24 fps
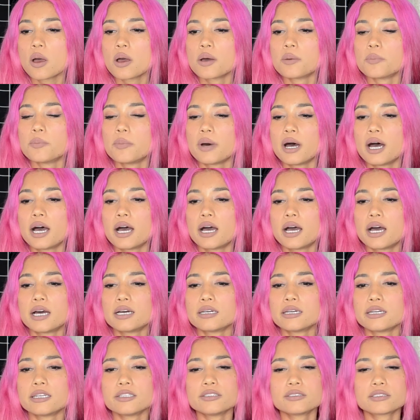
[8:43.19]

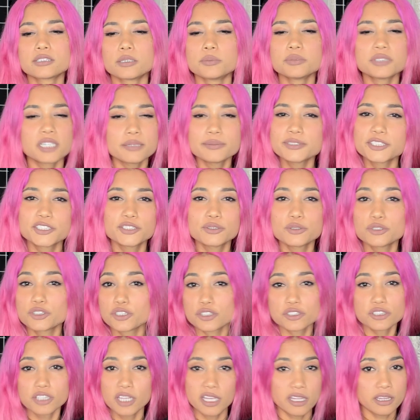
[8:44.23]
but sometimes you
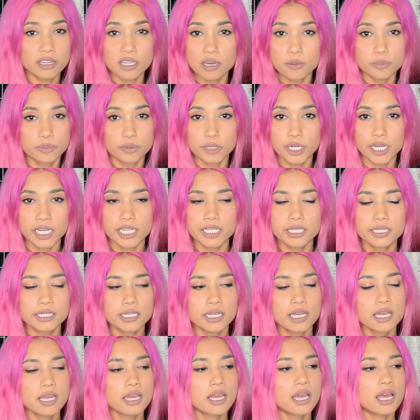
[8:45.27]
just need a break.
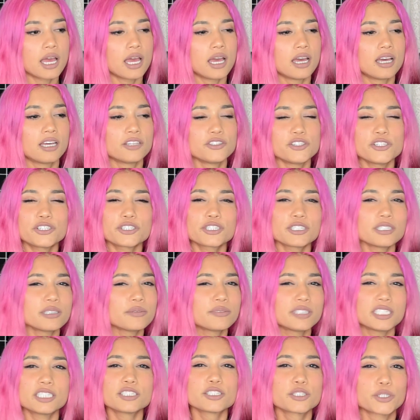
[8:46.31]
And you're gonna
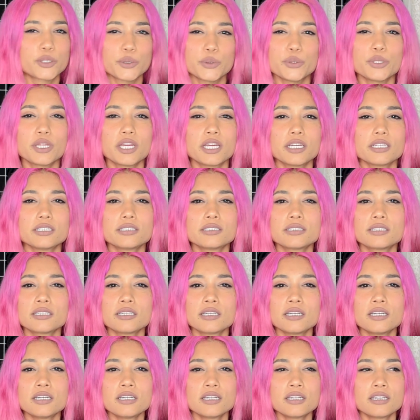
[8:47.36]
be a student
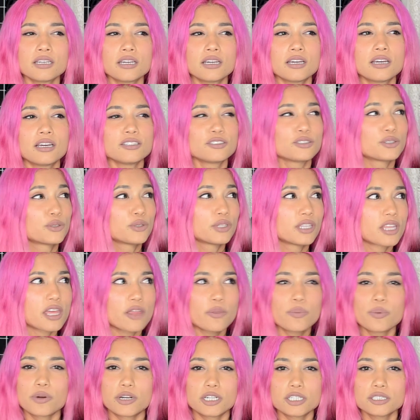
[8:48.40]

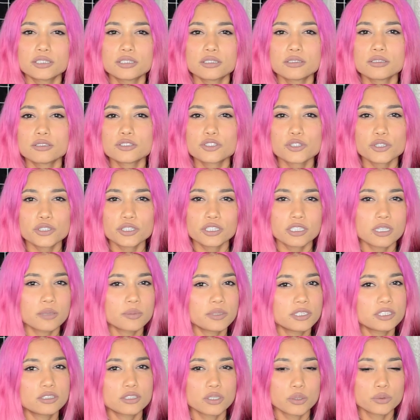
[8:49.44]
at Parsons. You're gonna
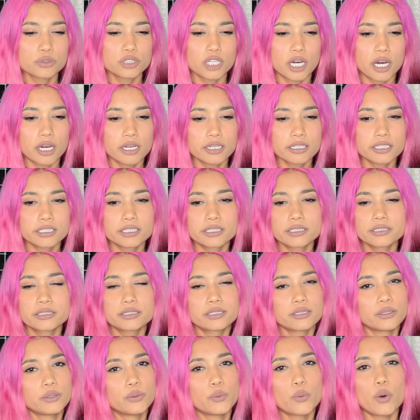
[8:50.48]
be so tired,
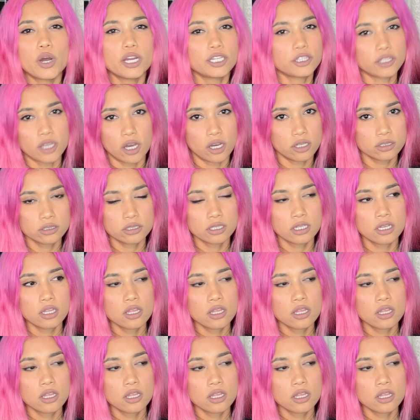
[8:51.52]
so why not?